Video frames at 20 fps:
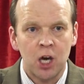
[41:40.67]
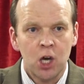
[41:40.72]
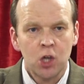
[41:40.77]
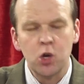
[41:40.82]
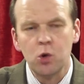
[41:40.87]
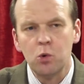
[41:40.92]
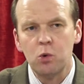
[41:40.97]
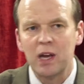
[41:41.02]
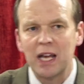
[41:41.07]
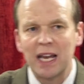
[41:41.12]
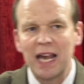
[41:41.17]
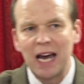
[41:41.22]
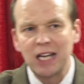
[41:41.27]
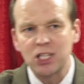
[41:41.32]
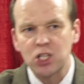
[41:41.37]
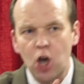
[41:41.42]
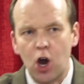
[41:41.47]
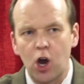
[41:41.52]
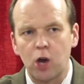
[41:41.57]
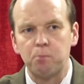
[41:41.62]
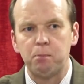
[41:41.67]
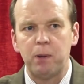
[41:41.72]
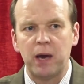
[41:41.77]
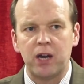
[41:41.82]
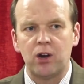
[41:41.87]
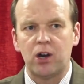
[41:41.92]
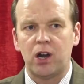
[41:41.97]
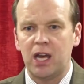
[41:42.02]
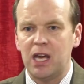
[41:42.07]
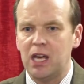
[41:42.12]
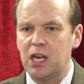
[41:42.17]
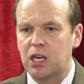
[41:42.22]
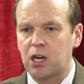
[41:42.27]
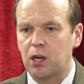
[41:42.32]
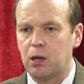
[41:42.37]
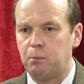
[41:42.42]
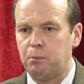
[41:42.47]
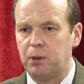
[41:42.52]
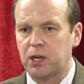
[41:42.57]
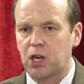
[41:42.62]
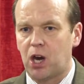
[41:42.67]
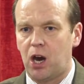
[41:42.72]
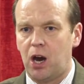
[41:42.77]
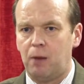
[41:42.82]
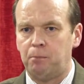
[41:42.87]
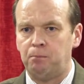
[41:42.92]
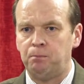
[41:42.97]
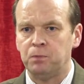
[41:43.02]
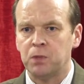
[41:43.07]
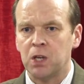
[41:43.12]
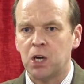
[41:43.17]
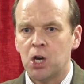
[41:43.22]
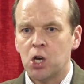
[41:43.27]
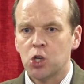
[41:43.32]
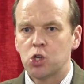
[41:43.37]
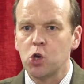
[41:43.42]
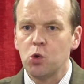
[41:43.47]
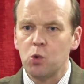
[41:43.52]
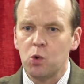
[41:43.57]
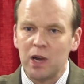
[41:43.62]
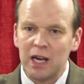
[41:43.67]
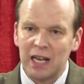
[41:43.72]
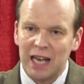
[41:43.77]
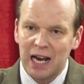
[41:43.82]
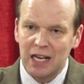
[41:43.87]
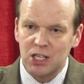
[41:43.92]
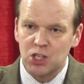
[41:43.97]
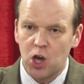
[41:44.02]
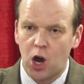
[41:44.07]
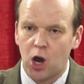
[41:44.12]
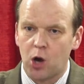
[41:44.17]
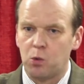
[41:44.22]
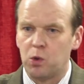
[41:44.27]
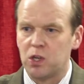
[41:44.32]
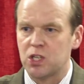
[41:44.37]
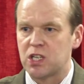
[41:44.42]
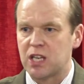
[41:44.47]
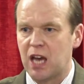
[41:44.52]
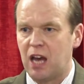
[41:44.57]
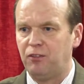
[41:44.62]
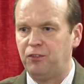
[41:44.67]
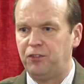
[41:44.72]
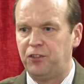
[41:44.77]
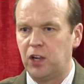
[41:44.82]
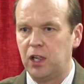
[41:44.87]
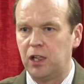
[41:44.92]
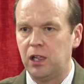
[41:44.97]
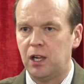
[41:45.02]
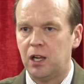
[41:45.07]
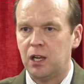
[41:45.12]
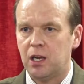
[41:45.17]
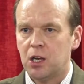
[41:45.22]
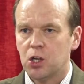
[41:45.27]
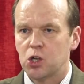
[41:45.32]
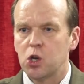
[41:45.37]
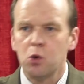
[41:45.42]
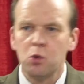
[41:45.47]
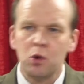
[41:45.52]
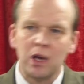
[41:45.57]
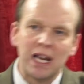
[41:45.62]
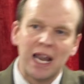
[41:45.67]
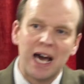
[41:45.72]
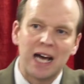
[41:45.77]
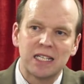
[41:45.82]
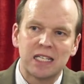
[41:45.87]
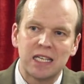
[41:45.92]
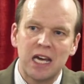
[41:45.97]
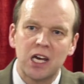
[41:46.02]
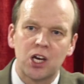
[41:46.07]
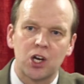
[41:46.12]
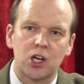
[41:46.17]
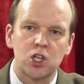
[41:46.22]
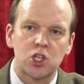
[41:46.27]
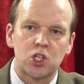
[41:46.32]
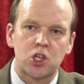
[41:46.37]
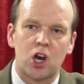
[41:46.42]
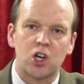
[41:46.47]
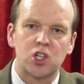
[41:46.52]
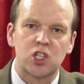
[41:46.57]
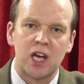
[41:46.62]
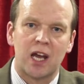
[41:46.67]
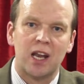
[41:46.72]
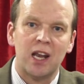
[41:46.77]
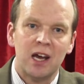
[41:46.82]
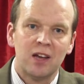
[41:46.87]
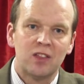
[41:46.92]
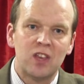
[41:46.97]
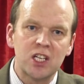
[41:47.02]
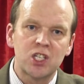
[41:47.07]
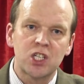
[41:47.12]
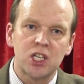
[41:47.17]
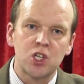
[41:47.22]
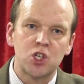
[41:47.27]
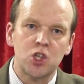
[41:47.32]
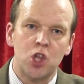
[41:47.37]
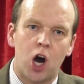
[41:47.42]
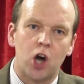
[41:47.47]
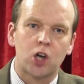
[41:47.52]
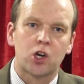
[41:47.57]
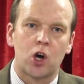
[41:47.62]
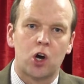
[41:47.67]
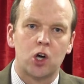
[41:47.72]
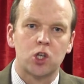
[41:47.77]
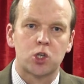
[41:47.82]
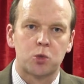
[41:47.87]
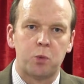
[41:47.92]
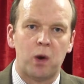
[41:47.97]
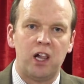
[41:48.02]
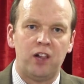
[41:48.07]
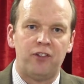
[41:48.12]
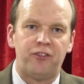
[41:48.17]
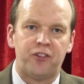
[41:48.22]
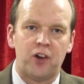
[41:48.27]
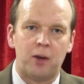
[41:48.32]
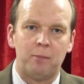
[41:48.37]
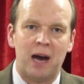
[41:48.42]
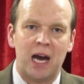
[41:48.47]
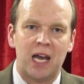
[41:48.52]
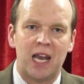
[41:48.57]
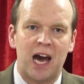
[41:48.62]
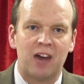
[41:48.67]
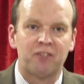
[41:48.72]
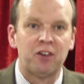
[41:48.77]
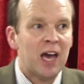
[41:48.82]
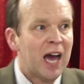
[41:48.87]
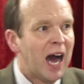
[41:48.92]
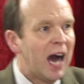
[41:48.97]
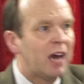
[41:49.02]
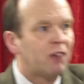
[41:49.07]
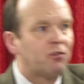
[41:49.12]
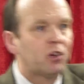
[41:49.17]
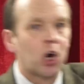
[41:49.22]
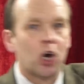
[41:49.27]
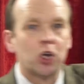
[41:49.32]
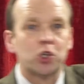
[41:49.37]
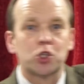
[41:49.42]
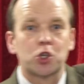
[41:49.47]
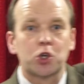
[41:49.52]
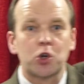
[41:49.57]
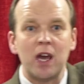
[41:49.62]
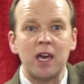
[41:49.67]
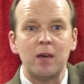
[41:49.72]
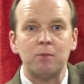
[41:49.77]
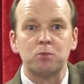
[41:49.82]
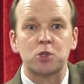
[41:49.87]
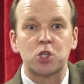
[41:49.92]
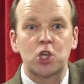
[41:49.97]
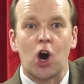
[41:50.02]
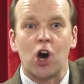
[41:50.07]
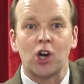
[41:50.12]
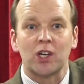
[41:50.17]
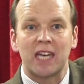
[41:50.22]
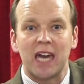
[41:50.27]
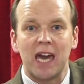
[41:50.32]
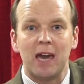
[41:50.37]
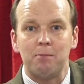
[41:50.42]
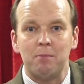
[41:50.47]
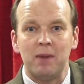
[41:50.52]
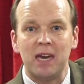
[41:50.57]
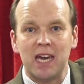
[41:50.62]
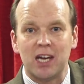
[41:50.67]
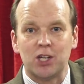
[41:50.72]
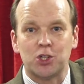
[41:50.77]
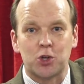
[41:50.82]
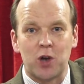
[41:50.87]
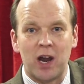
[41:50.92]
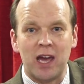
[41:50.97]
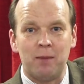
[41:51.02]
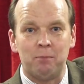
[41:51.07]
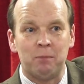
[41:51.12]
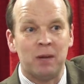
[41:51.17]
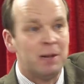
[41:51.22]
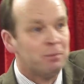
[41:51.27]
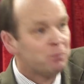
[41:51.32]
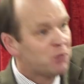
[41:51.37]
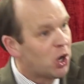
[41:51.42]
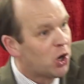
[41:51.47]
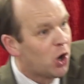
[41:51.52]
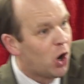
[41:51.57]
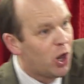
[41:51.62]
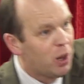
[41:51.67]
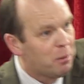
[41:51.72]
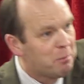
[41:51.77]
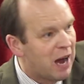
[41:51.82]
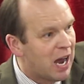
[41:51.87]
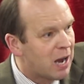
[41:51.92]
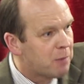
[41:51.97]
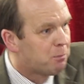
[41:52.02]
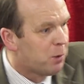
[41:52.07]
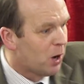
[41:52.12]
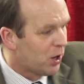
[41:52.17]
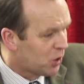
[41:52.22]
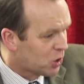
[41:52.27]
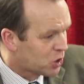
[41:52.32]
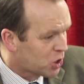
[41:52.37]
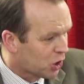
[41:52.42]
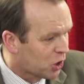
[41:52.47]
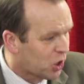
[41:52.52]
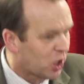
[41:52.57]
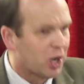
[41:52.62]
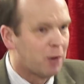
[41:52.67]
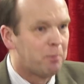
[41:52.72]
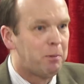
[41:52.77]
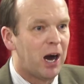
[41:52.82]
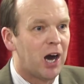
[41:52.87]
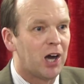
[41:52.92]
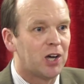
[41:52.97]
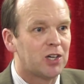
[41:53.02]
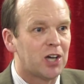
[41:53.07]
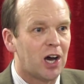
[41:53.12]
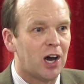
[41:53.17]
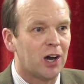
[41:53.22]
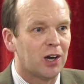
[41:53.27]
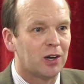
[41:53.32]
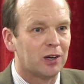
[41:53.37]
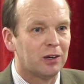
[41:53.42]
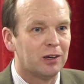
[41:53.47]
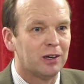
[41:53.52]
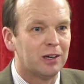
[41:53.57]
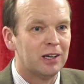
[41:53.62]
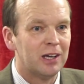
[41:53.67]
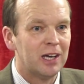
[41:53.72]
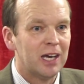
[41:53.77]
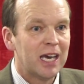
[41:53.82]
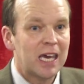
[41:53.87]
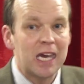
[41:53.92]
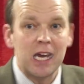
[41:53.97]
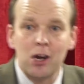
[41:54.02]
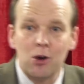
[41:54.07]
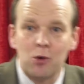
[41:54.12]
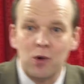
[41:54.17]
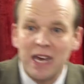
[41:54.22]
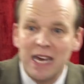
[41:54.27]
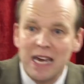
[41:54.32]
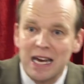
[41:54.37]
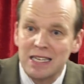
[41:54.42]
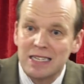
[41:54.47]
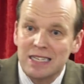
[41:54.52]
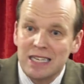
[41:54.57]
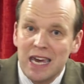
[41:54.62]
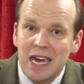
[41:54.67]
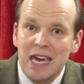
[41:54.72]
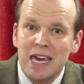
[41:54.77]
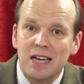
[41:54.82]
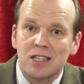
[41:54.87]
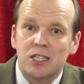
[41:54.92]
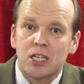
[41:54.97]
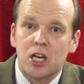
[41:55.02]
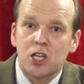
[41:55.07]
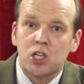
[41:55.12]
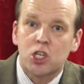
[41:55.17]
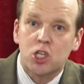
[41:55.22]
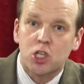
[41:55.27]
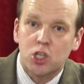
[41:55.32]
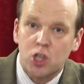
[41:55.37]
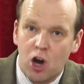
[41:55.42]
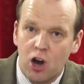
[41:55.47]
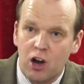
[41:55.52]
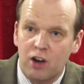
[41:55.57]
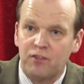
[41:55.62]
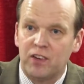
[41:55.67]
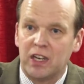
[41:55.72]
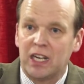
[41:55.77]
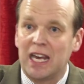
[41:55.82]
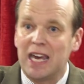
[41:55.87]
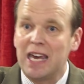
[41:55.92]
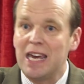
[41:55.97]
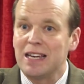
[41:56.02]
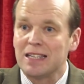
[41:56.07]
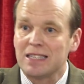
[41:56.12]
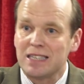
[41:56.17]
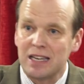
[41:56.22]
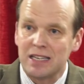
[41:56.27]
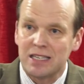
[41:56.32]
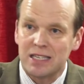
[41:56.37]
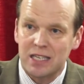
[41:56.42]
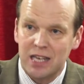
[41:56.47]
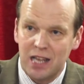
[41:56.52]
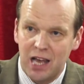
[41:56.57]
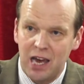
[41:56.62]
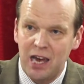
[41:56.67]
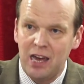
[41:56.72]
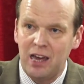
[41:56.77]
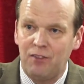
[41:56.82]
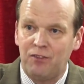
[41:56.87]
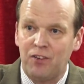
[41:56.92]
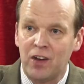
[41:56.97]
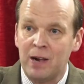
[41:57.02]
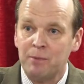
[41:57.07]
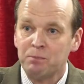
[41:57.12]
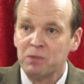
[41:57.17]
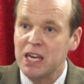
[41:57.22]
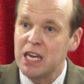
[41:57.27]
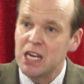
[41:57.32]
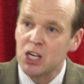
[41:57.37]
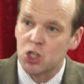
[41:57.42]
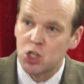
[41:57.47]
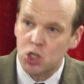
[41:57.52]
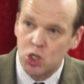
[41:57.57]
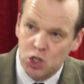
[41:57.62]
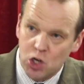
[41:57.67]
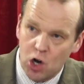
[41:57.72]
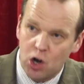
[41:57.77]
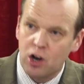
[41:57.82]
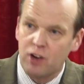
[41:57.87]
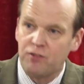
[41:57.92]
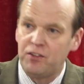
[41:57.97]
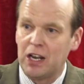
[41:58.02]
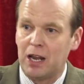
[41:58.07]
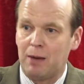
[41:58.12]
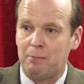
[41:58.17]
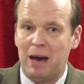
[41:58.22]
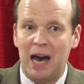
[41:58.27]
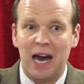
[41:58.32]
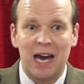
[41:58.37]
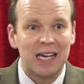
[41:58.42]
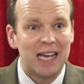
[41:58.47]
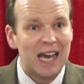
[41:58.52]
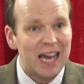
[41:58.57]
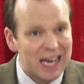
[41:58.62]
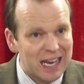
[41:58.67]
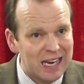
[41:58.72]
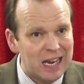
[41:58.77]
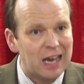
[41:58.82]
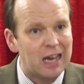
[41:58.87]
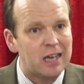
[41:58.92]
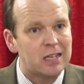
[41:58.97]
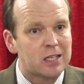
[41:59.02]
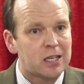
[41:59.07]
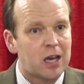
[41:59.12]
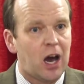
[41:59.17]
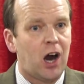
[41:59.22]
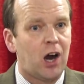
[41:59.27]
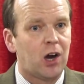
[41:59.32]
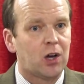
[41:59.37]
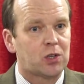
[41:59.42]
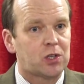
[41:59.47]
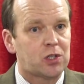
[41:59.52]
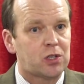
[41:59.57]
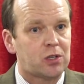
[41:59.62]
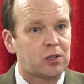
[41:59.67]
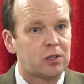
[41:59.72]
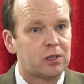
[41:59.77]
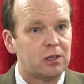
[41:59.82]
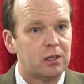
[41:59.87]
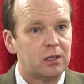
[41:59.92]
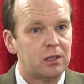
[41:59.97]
Do you realize how bitter he could have become? Do you realize how resentful? Do you realize he could have started saying, This is not God's will for my life. I've got dreams. God gave me a dream that all my brothers are going to bow down. Here he is. He is a servant. He is a slave. He is serving a man in his house.